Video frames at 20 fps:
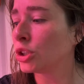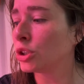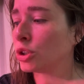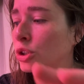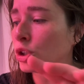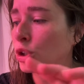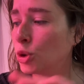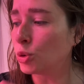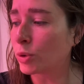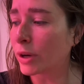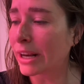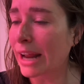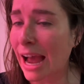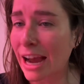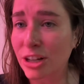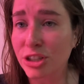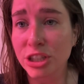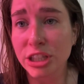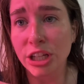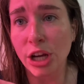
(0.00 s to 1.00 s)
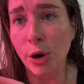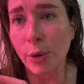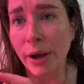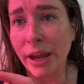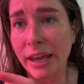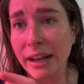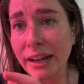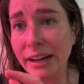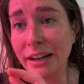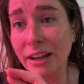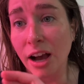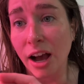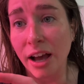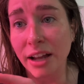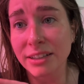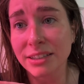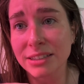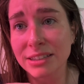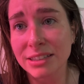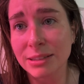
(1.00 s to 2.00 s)
you can actually go in and
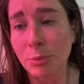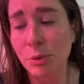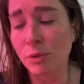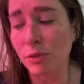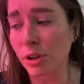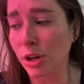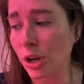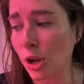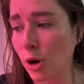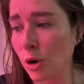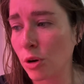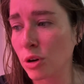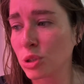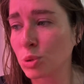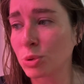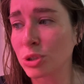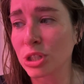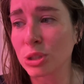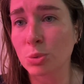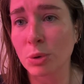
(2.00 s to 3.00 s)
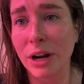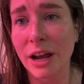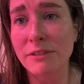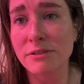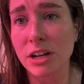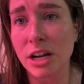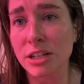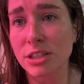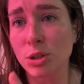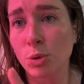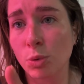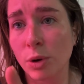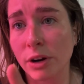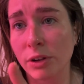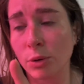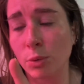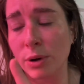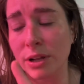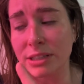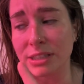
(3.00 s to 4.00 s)
cut some of the nodes, which is what I've done to one of
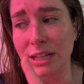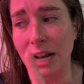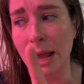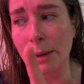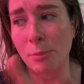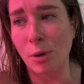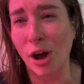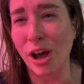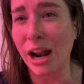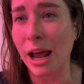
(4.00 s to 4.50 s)
the ones that I bought.